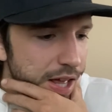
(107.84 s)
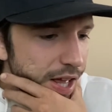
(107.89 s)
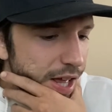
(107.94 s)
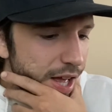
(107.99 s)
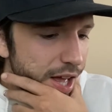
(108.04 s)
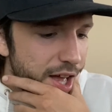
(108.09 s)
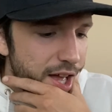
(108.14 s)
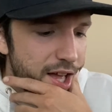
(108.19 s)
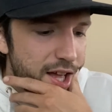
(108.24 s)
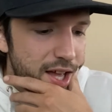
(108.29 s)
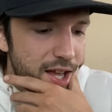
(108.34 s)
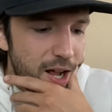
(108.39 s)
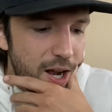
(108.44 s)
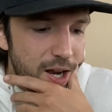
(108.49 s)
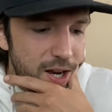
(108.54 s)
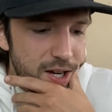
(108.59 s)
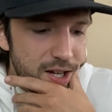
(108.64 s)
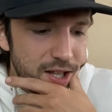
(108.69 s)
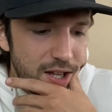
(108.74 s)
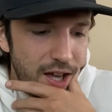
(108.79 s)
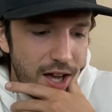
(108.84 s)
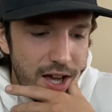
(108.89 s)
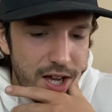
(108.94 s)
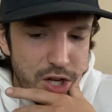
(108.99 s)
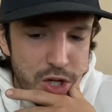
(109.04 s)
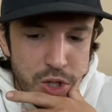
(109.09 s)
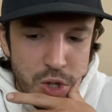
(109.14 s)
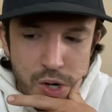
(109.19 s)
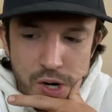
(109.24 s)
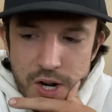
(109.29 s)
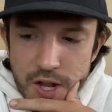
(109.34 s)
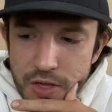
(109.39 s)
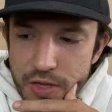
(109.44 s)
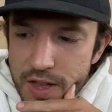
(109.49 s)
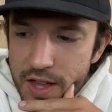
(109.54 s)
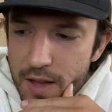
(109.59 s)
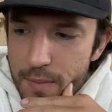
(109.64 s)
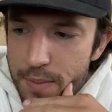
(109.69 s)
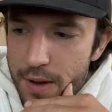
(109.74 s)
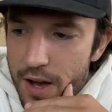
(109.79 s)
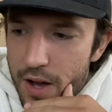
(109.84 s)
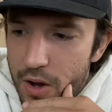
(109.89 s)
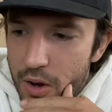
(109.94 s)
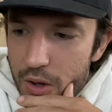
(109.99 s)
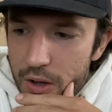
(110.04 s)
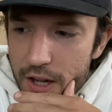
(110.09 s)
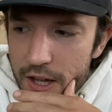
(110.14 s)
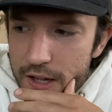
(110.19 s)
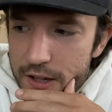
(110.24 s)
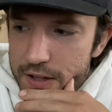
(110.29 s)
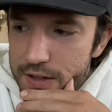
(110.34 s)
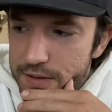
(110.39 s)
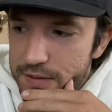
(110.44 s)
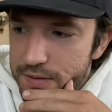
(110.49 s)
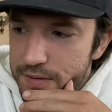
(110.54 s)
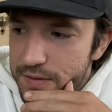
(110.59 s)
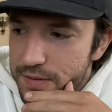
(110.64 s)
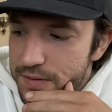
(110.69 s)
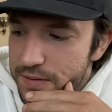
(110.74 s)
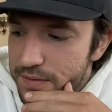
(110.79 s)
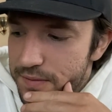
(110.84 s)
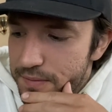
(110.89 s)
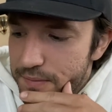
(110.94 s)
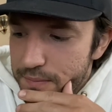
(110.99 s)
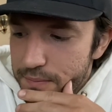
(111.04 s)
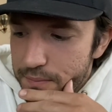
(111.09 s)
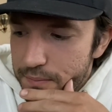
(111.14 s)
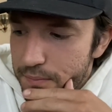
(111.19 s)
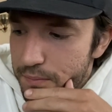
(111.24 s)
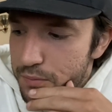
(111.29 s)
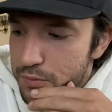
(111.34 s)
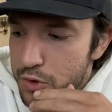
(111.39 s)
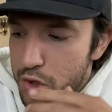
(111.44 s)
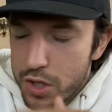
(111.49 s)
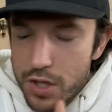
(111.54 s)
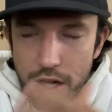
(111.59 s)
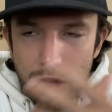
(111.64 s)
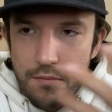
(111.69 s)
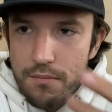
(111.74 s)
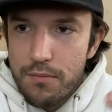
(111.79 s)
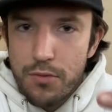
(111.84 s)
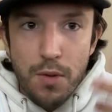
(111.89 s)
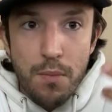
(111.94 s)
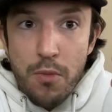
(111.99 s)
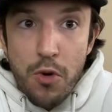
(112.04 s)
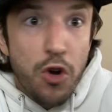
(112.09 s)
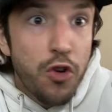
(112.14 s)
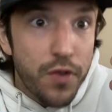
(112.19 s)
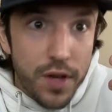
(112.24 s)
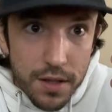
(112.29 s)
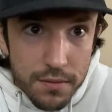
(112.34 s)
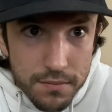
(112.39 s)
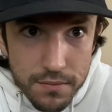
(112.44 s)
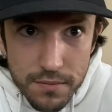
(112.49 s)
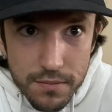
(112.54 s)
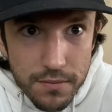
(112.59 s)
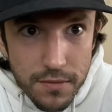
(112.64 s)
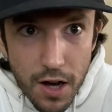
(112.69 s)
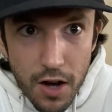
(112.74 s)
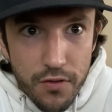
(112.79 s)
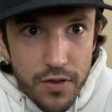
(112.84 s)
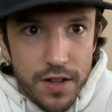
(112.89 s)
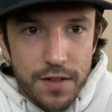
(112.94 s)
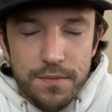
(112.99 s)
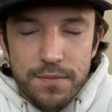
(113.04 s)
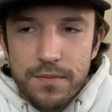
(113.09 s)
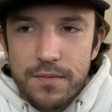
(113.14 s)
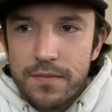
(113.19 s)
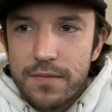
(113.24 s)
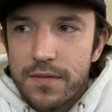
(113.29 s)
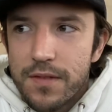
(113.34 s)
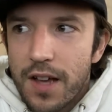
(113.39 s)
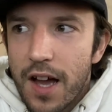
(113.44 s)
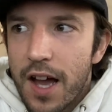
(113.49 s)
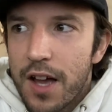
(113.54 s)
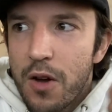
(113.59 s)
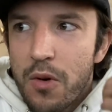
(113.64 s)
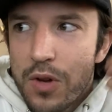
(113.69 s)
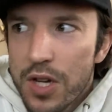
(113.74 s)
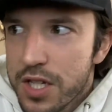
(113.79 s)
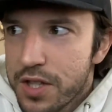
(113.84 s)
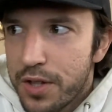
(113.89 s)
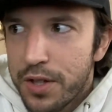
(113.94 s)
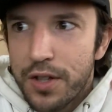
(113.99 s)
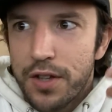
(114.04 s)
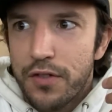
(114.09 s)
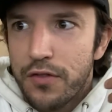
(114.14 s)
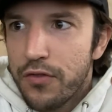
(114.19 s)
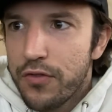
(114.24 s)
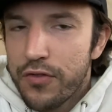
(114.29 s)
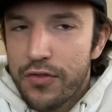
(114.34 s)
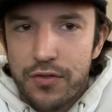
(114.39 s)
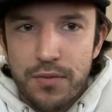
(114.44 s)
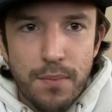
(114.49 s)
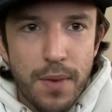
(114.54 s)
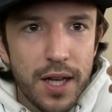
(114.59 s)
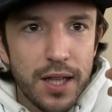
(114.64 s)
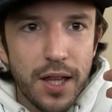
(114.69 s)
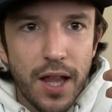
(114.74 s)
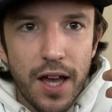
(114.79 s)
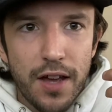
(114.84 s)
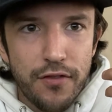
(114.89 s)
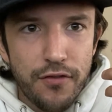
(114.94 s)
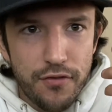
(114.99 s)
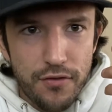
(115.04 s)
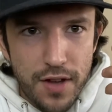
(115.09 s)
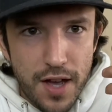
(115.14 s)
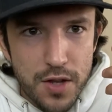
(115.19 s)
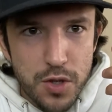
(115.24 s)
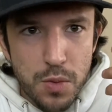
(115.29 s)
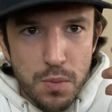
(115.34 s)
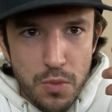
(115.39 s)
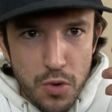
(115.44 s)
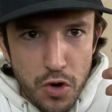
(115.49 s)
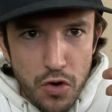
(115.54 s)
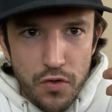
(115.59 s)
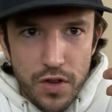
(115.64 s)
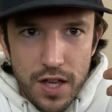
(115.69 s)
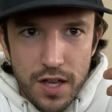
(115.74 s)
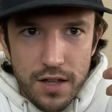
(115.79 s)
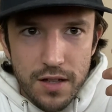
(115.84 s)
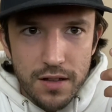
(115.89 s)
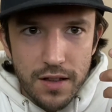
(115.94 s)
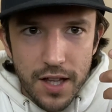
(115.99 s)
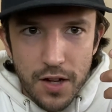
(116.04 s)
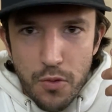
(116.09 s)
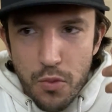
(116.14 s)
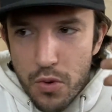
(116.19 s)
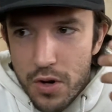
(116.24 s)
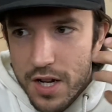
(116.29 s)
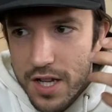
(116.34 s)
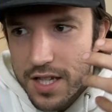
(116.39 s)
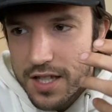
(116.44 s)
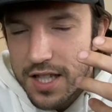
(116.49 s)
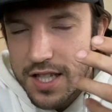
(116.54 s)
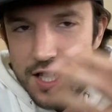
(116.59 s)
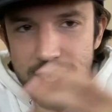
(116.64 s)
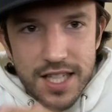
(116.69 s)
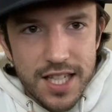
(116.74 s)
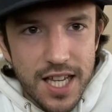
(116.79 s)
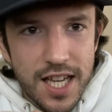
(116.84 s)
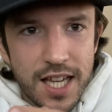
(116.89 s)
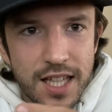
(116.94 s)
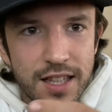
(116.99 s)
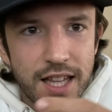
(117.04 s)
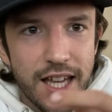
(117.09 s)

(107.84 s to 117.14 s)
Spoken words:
And I started to think about, like, just like the movie of it. I always think of my life as a movie. Like, what is the scene?